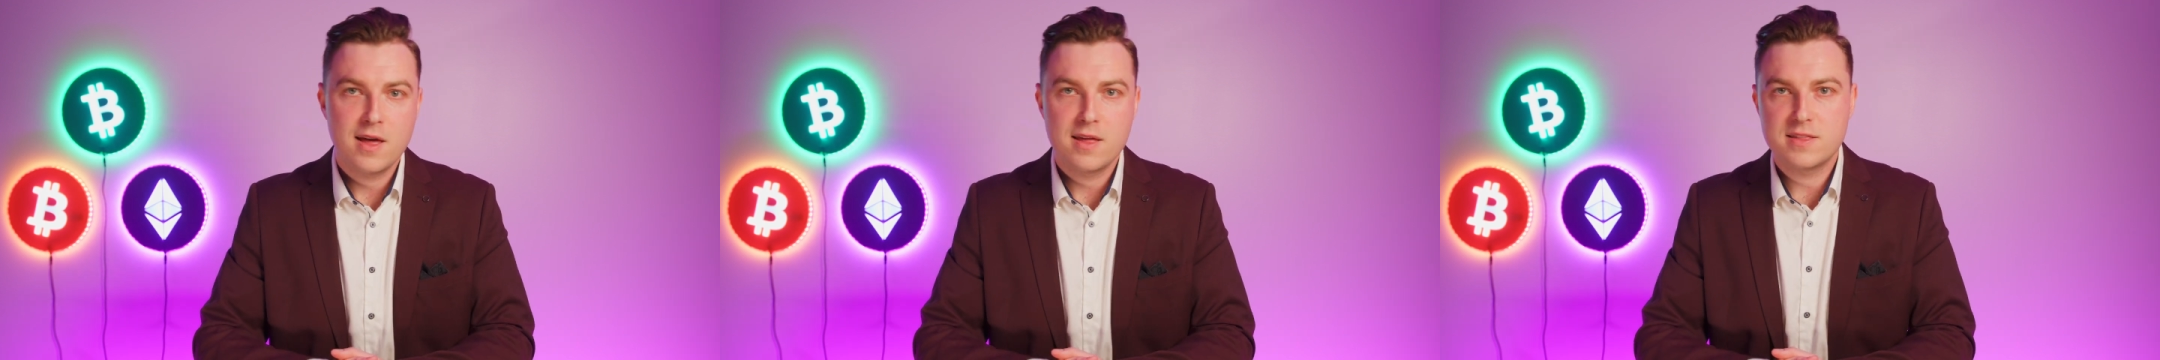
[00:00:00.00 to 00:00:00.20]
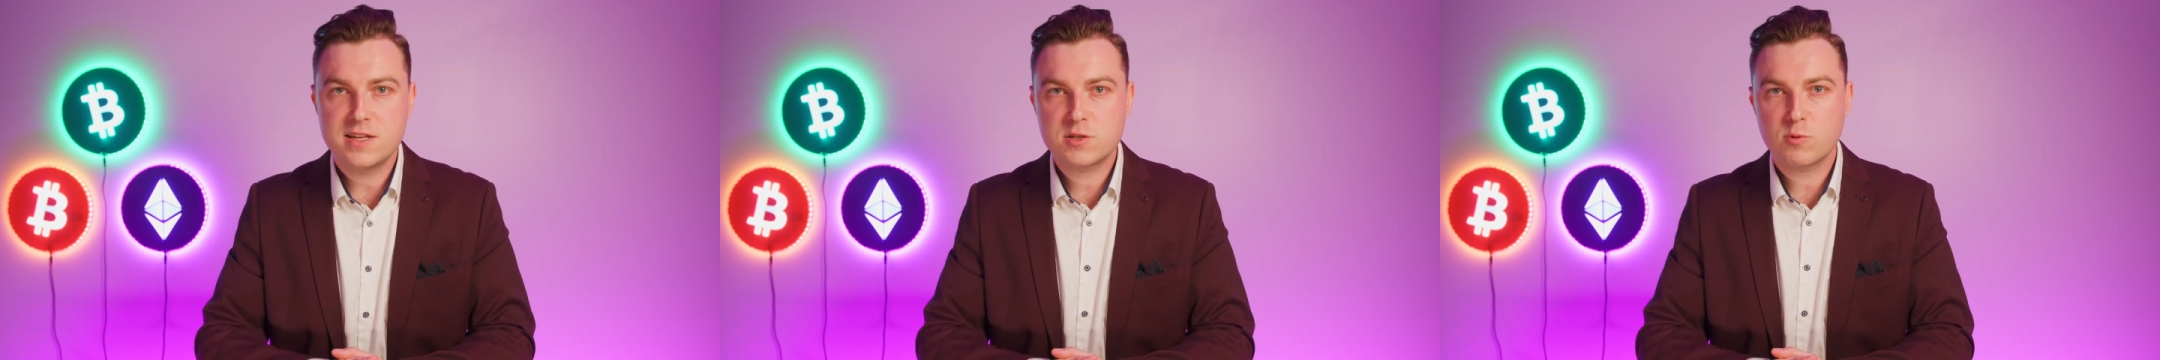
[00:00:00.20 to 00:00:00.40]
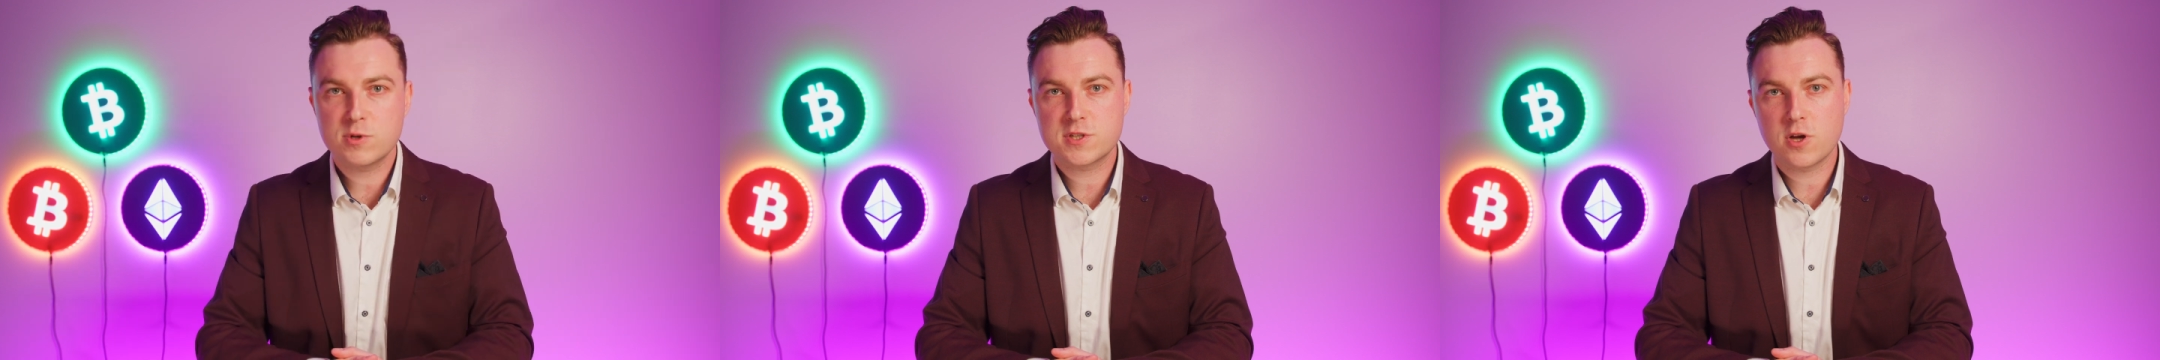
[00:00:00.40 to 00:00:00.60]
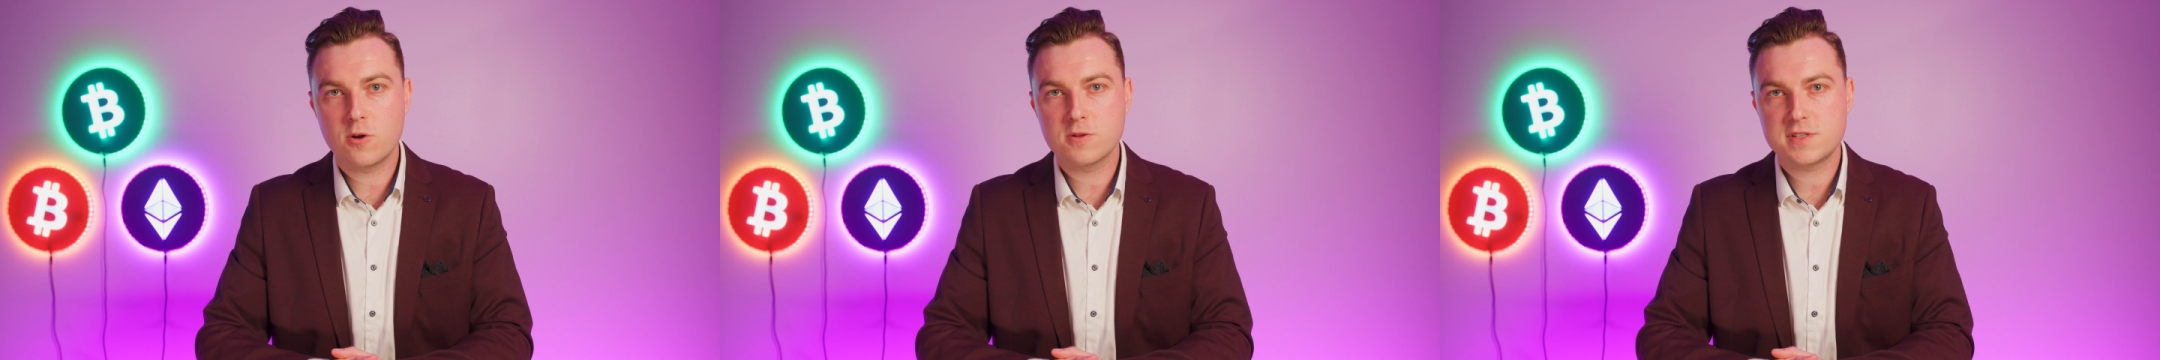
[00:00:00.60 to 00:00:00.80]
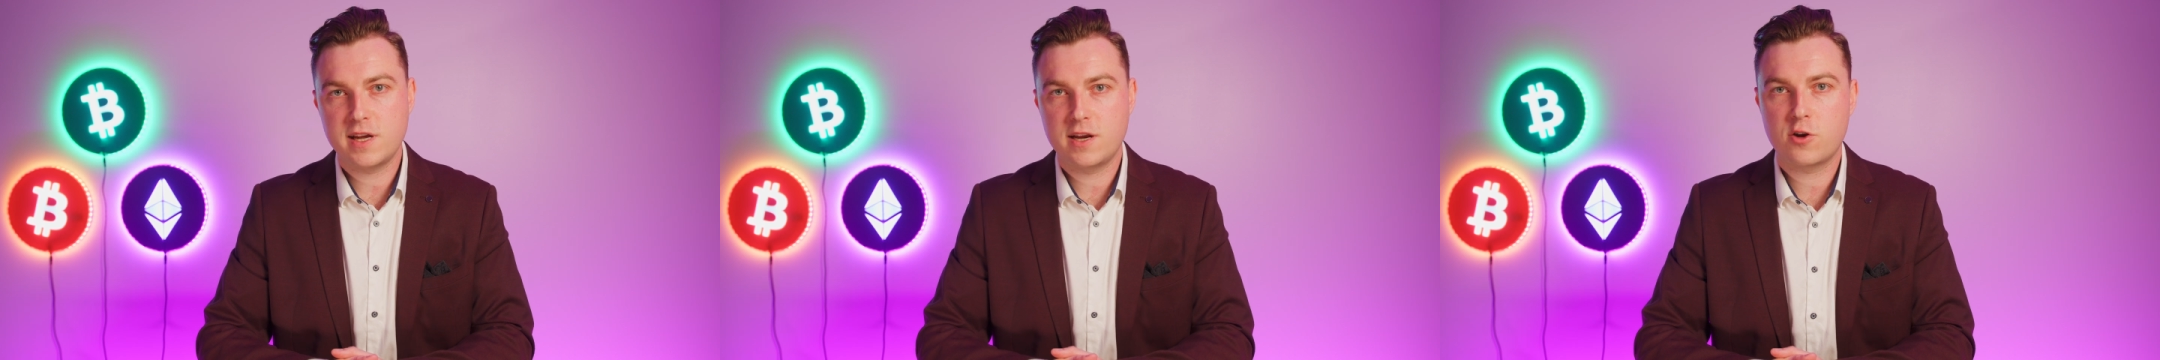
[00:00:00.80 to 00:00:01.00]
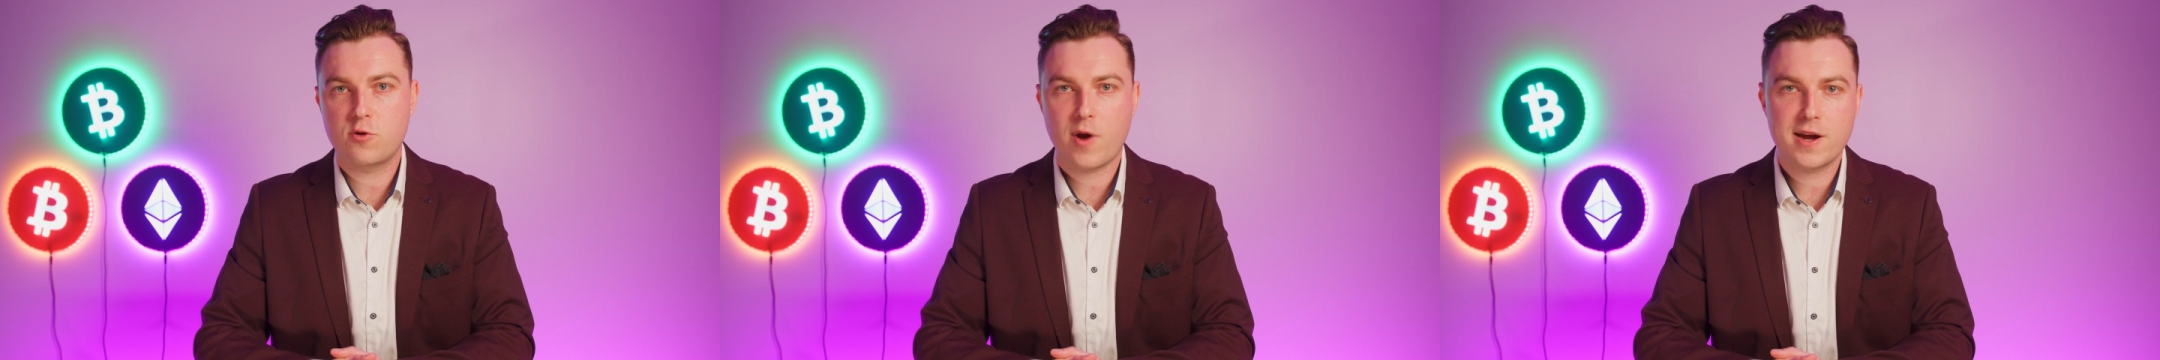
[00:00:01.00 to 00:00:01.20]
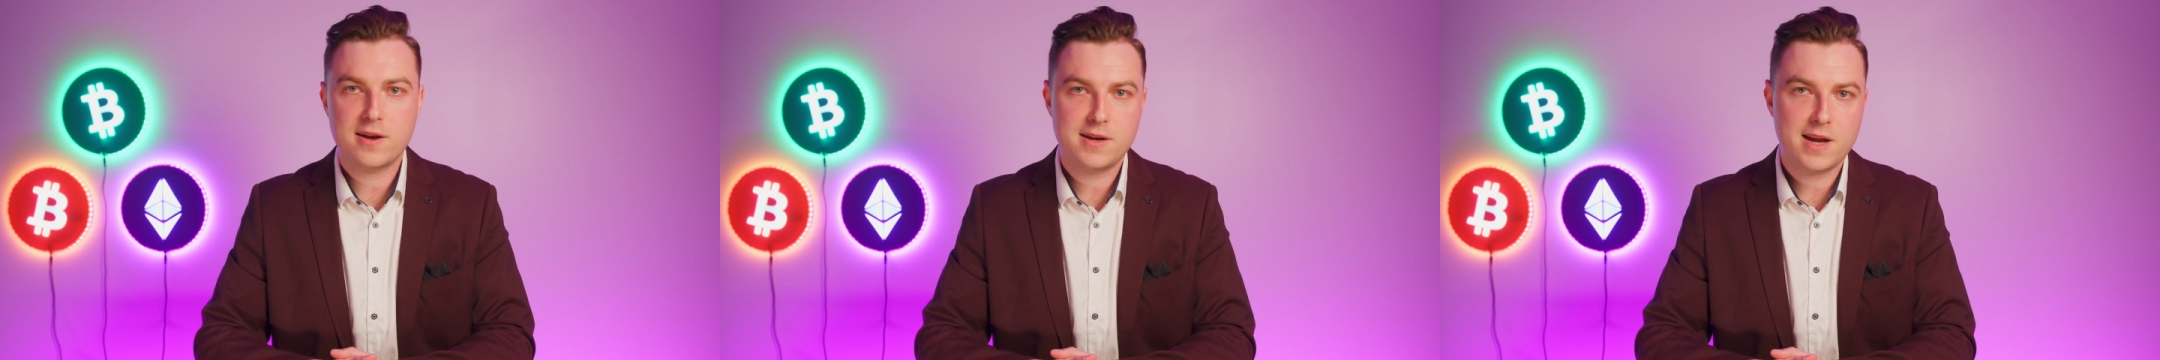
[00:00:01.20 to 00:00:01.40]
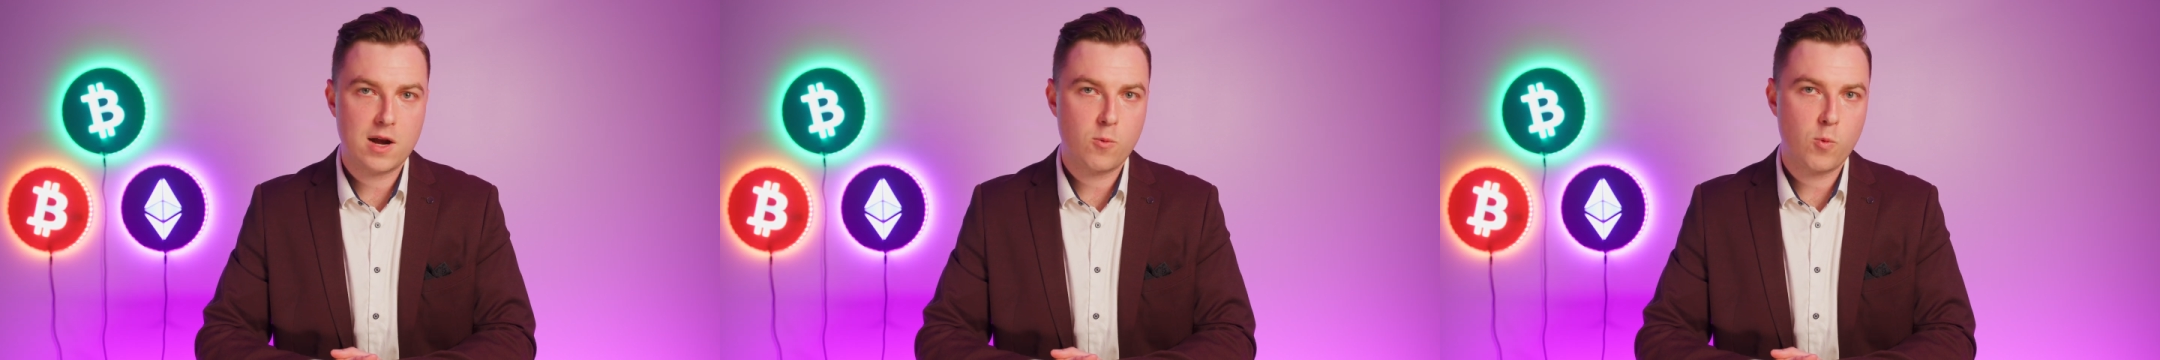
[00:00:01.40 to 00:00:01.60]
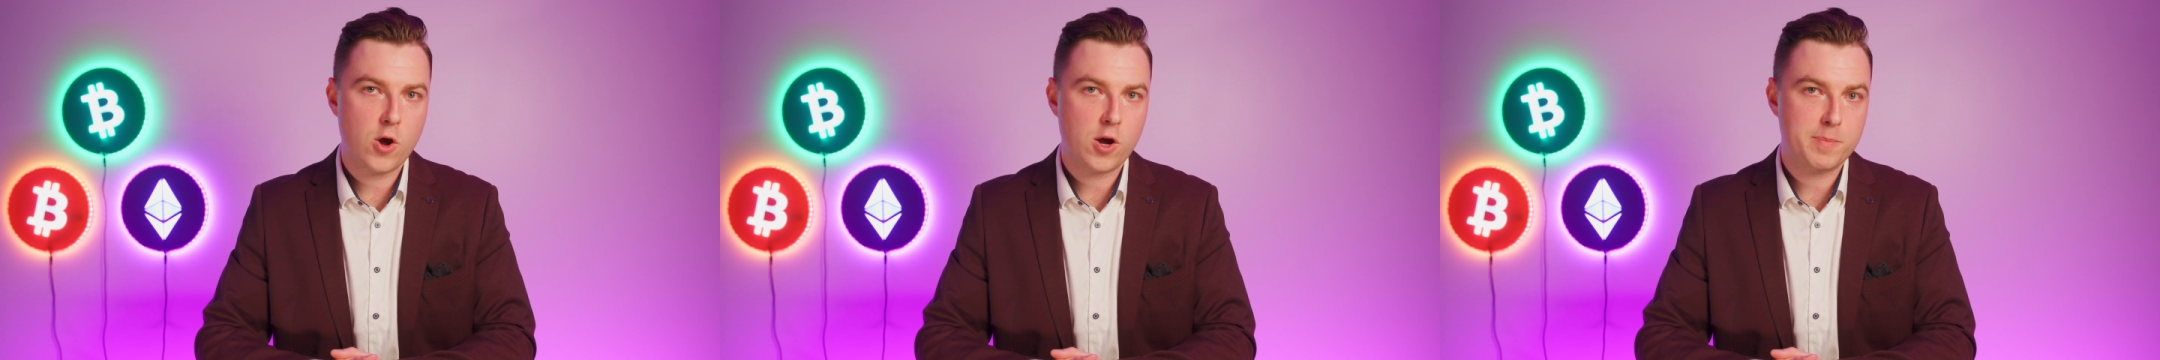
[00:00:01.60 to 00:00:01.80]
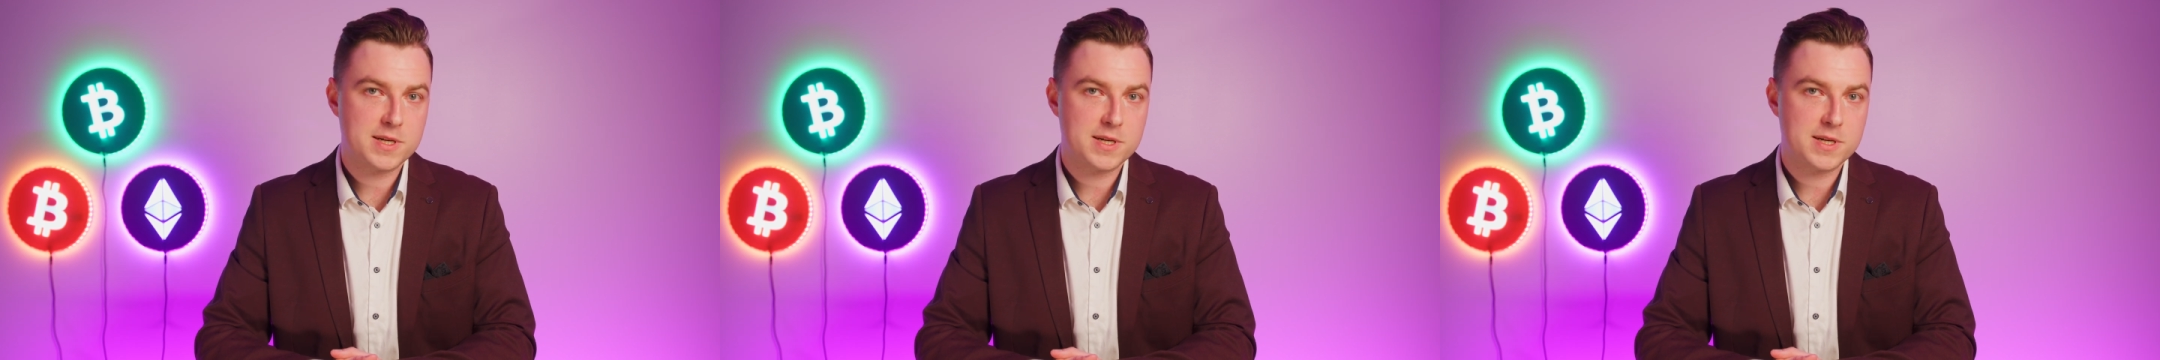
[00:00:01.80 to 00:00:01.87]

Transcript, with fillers: This results in greater network